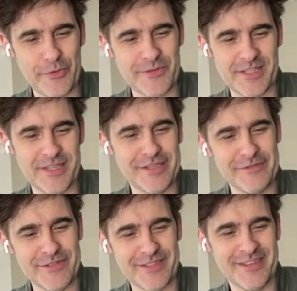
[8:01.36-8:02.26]
both
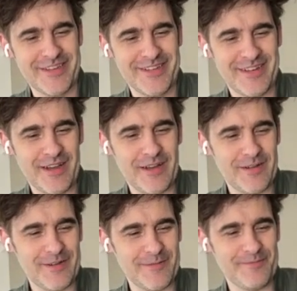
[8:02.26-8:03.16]
sleeves,
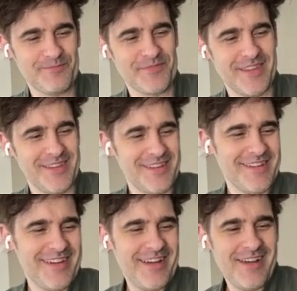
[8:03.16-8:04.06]
because
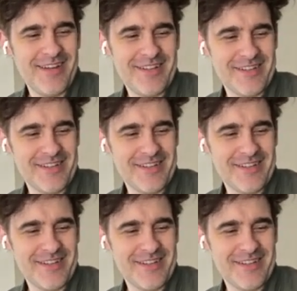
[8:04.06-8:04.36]
I